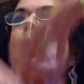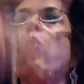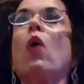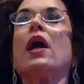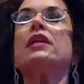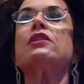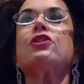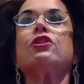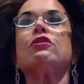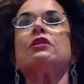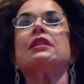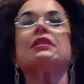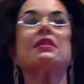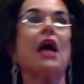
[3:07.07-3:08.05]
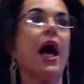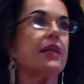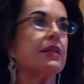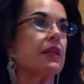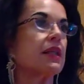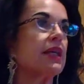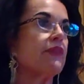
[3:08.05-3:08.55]
Once you
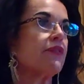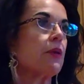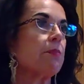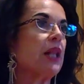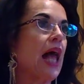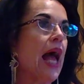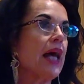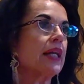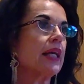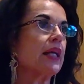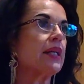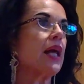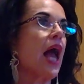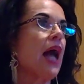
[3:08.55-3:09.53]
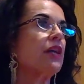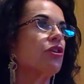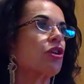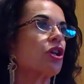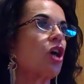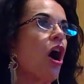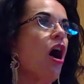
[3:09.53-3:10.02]
decide to leave the planet and
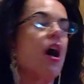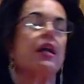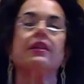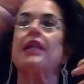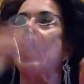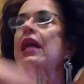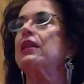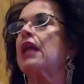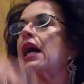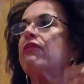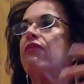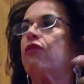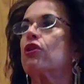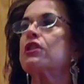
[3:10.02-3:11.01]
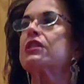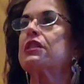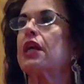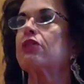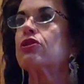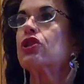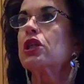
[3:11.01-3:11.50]
you're gone, that life force
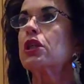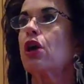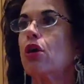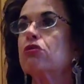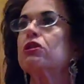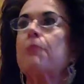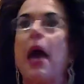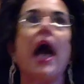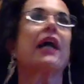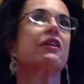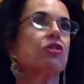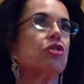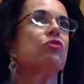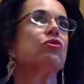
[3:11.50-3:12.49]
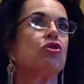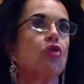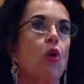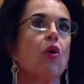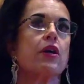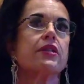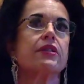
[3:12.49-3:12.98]
energy goes back to
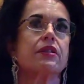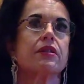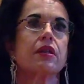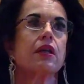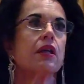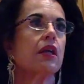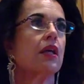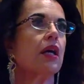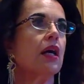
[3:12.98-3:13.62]
source.